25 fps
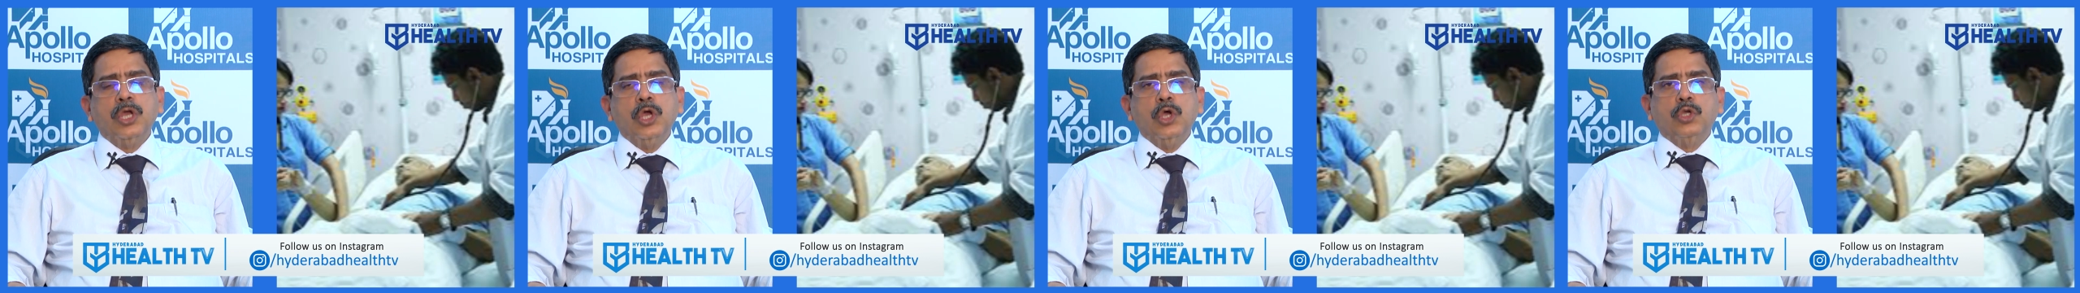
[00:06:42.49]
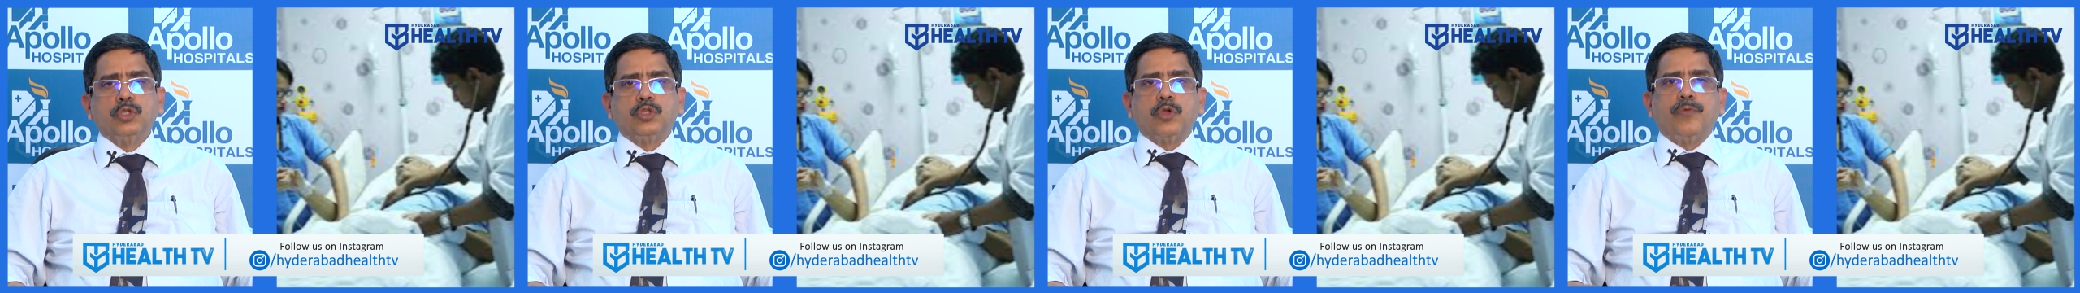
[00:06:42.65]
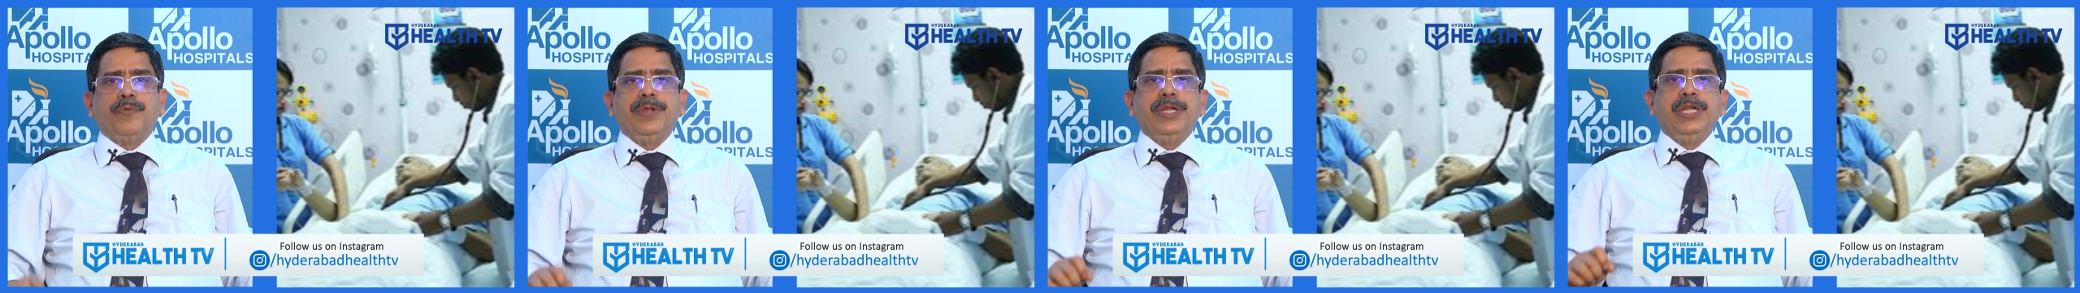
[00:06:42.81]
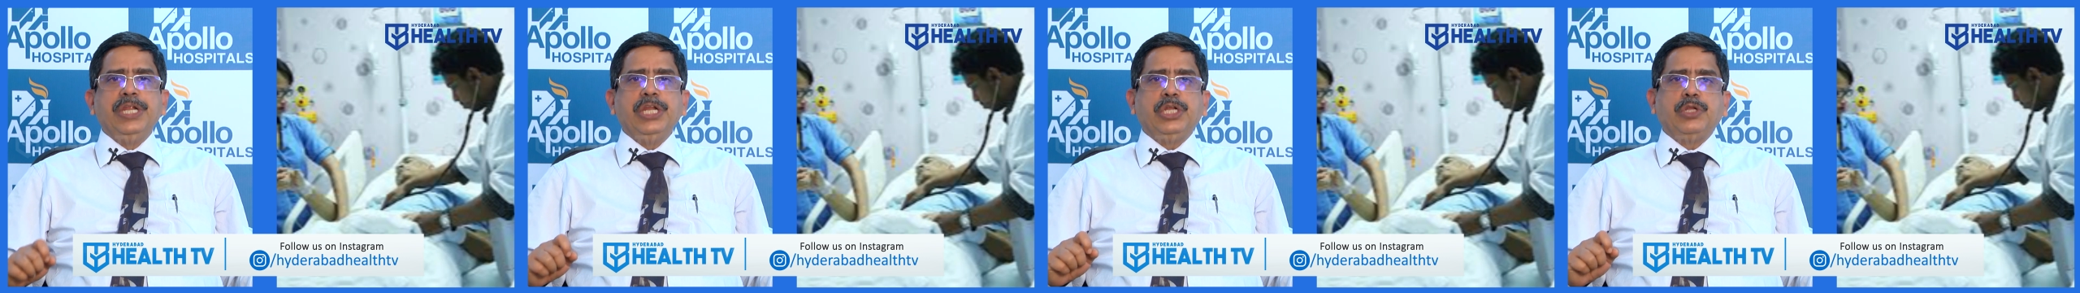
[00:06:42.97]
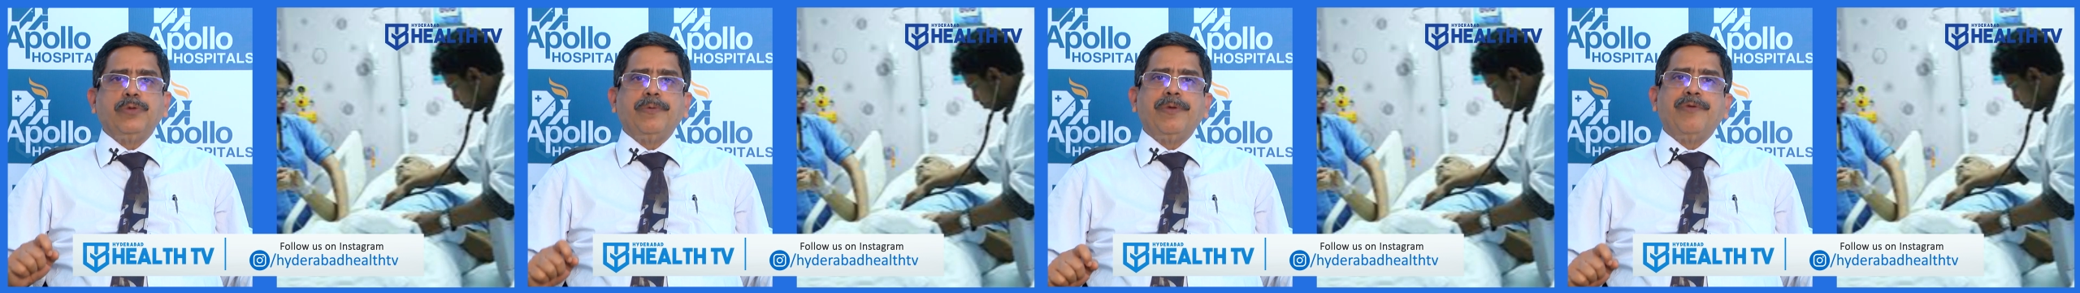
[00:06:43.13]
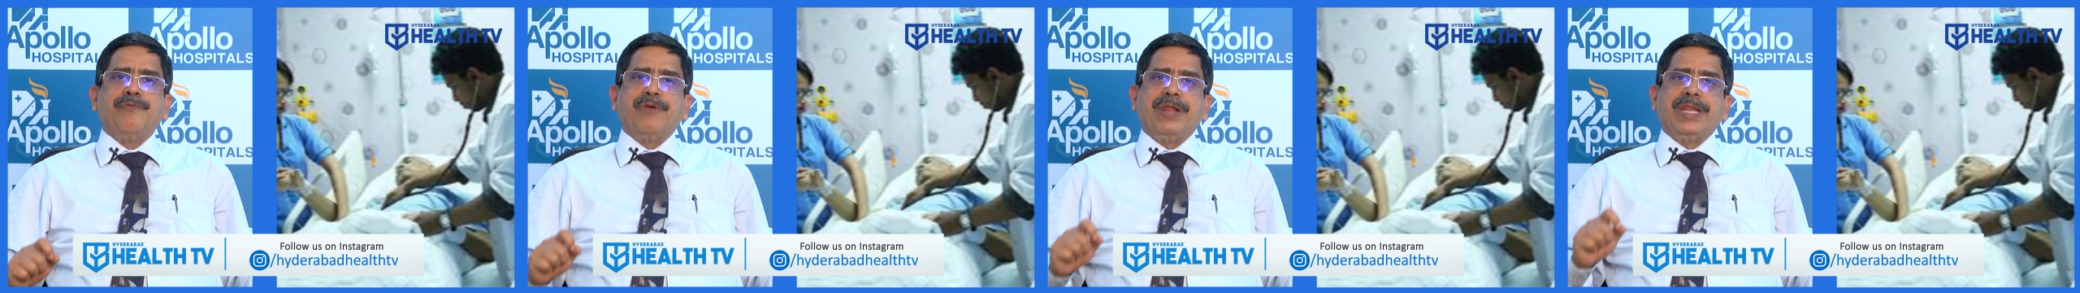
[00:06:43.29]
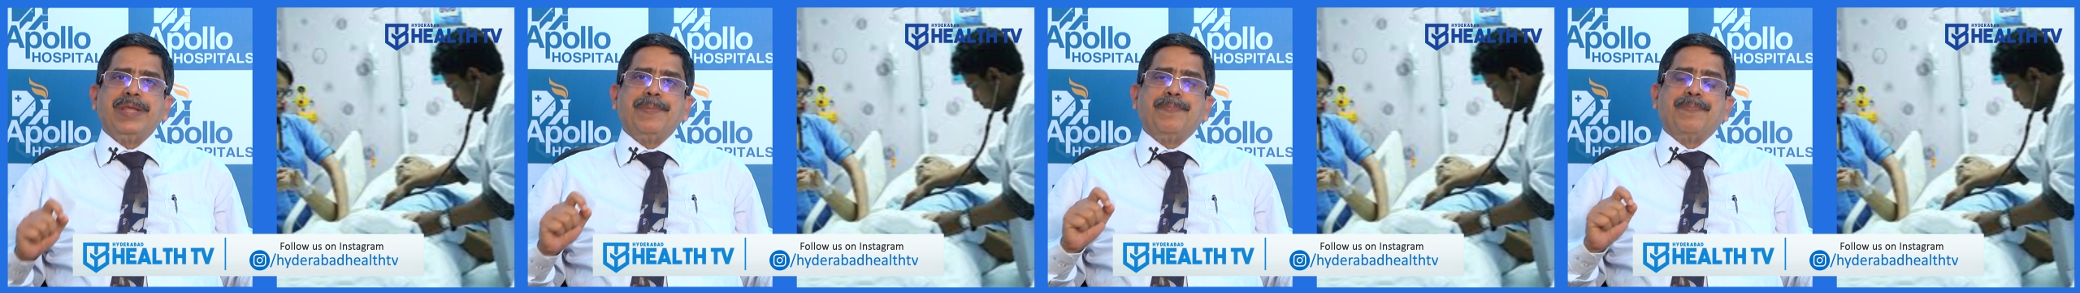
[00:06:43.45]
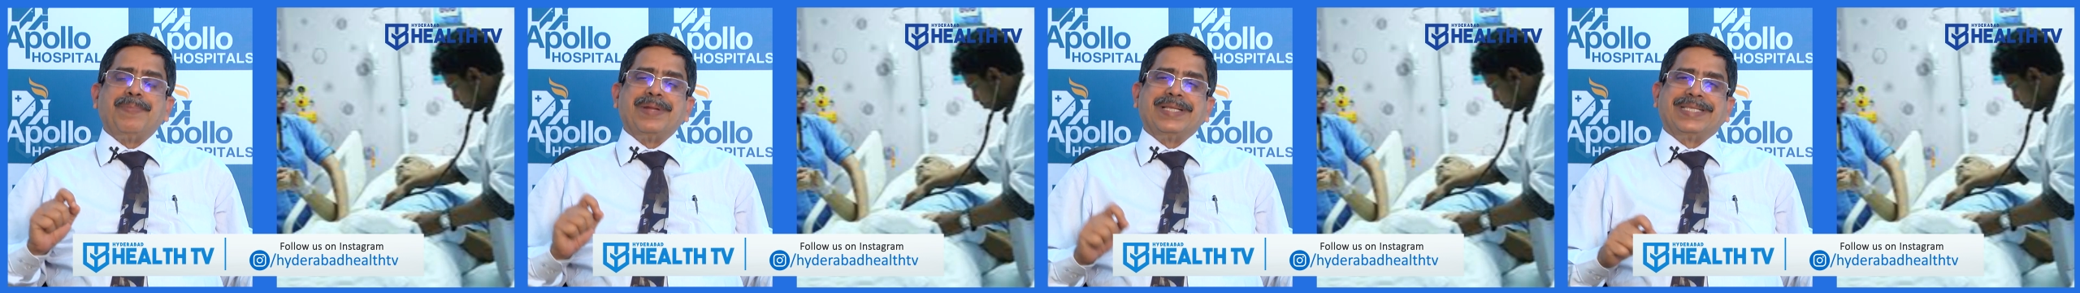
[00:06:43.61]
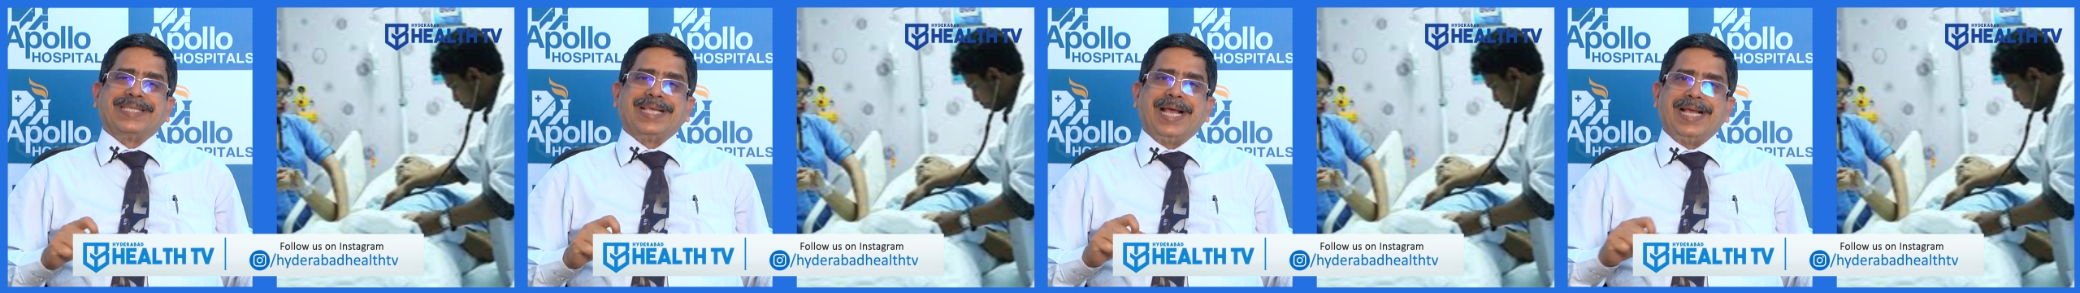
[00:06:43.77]
So we need to be very
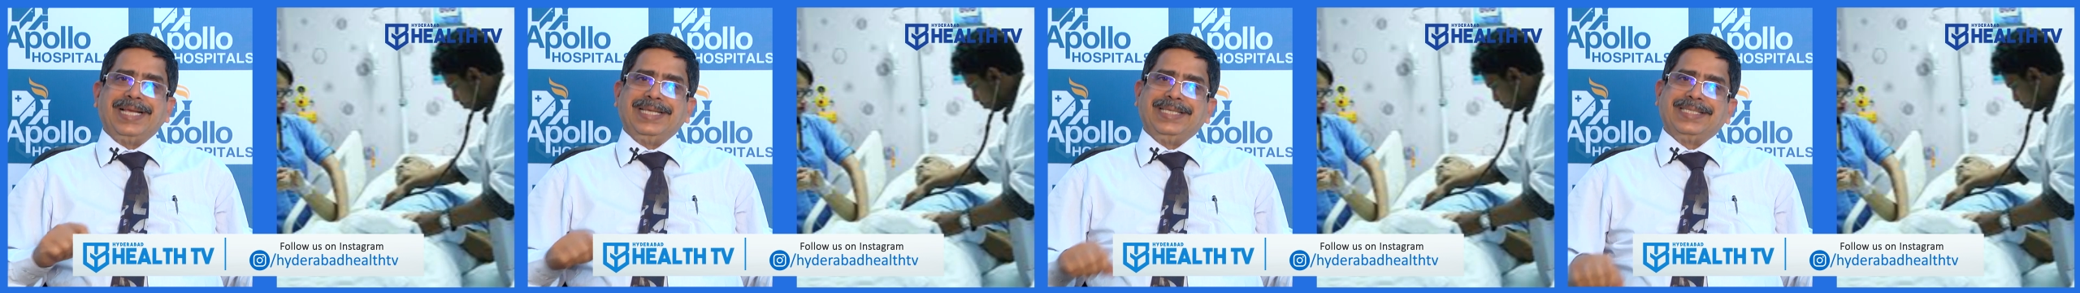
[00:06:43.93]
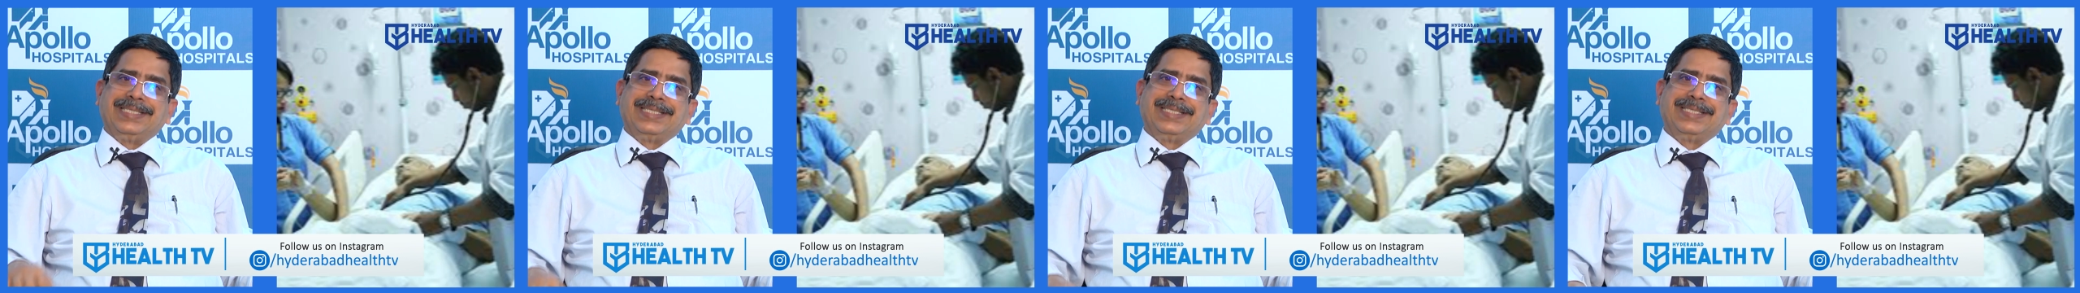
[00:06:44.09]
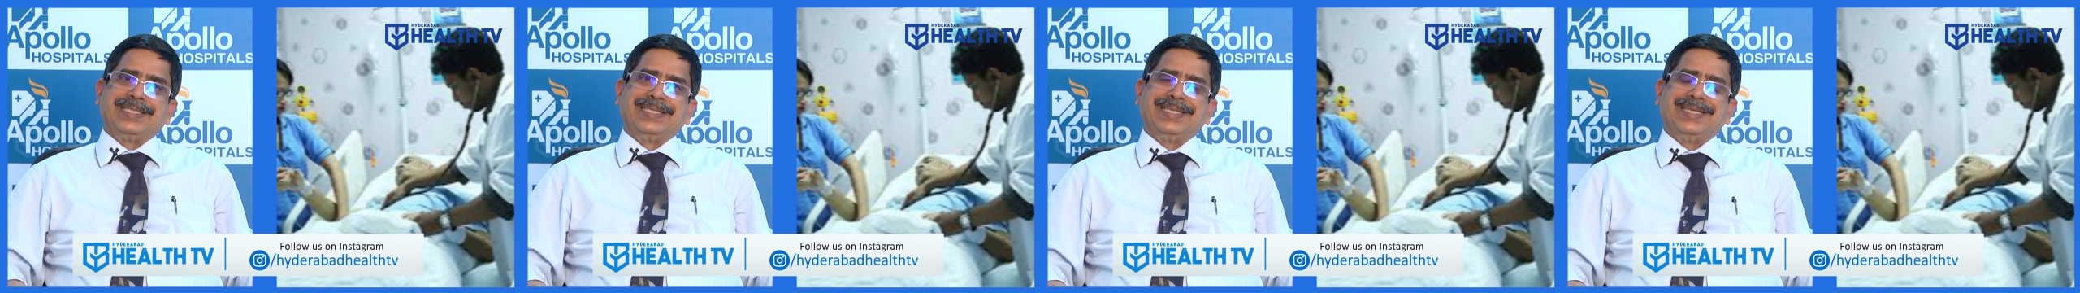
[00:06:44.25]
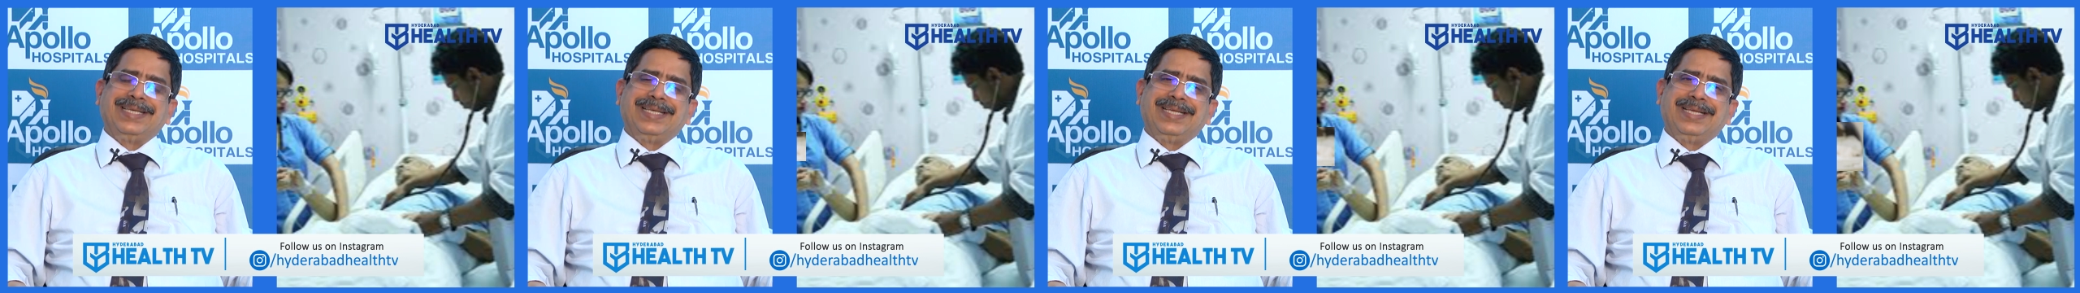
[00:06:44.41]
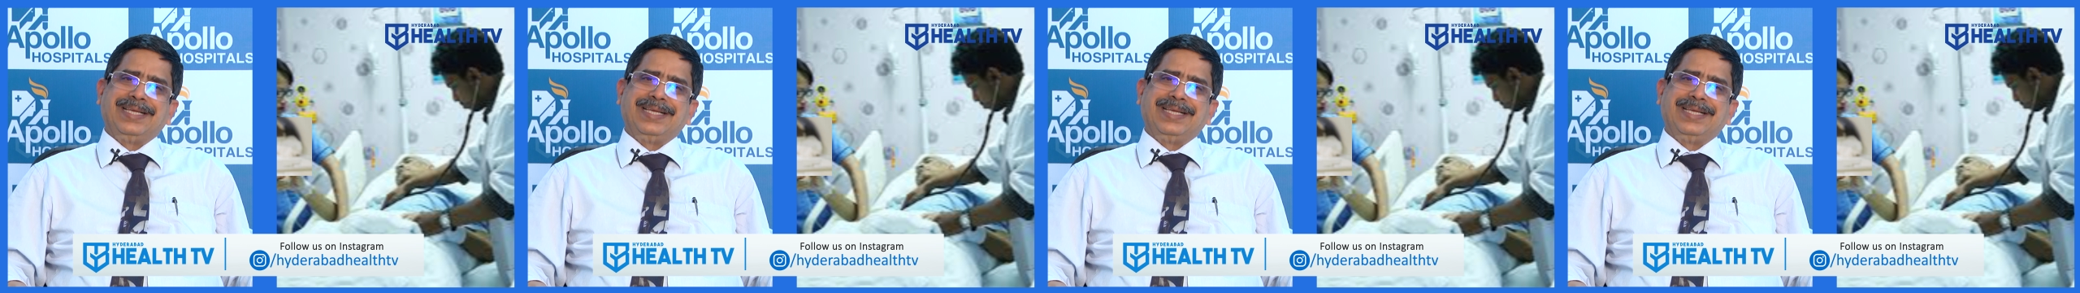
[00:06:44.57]
precise.